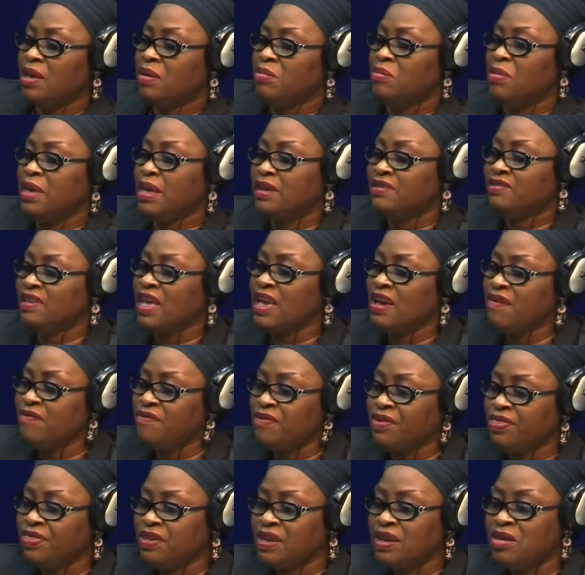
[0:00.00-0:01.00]
makes
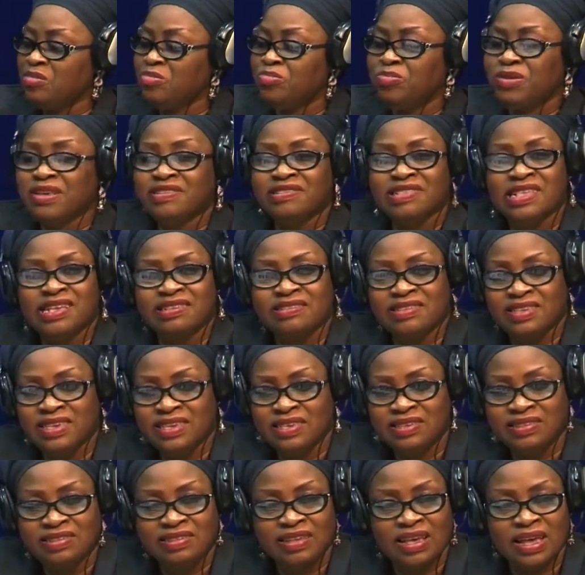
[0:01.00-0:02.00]
everything in business
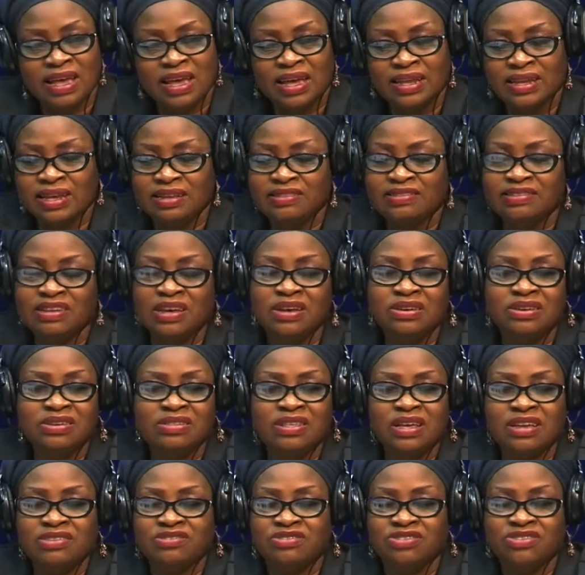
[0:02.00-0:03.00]
easier. And I tell you,
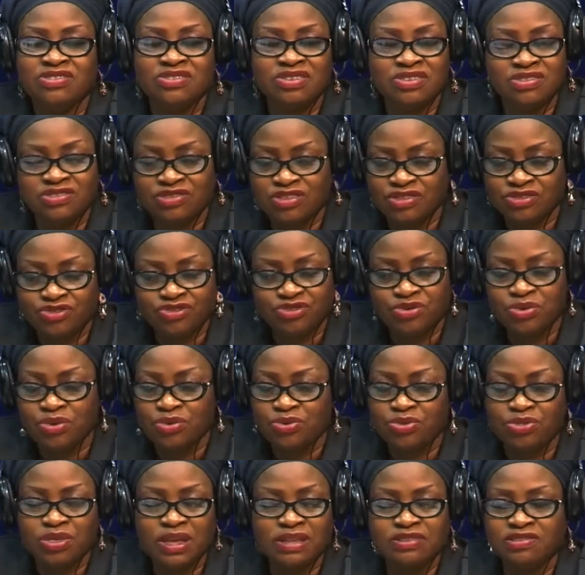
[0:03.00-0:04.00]
that's just the
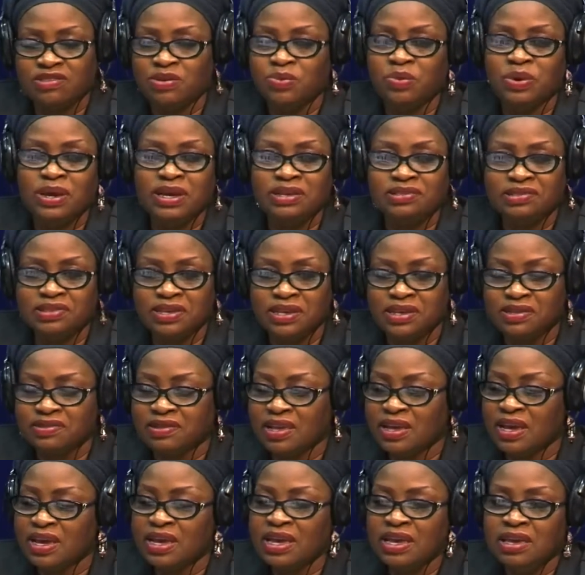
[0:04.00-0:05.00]
truth. That's the way it is.
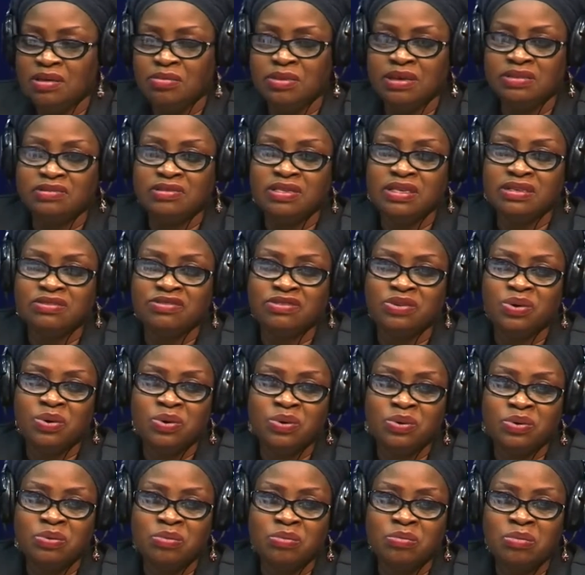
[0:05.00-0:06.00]
It makes things
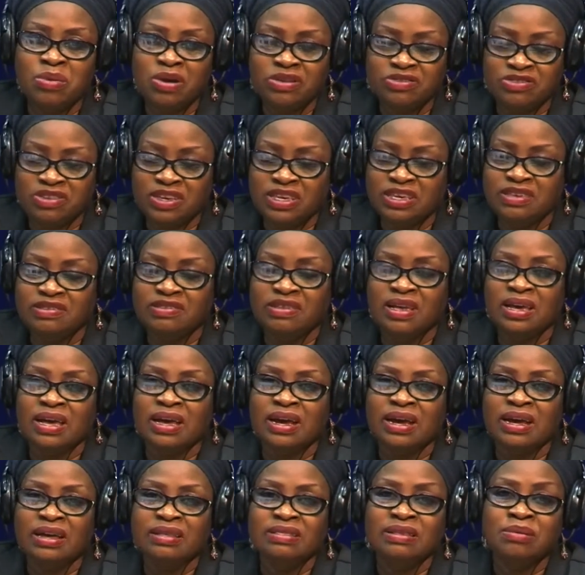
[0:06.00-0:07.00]
go much easier
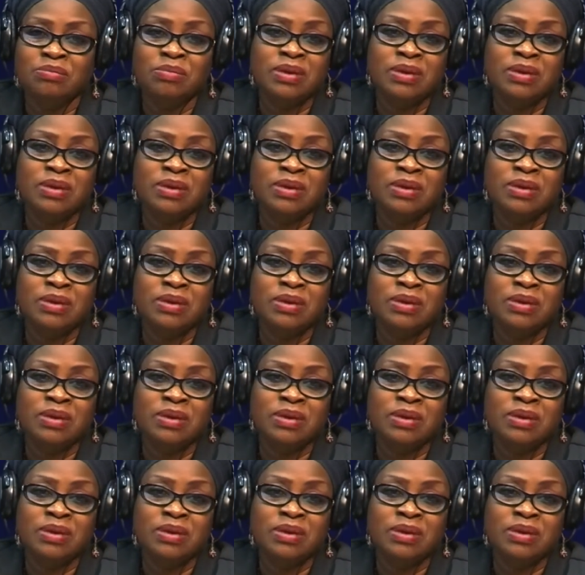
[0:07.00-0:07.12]
and it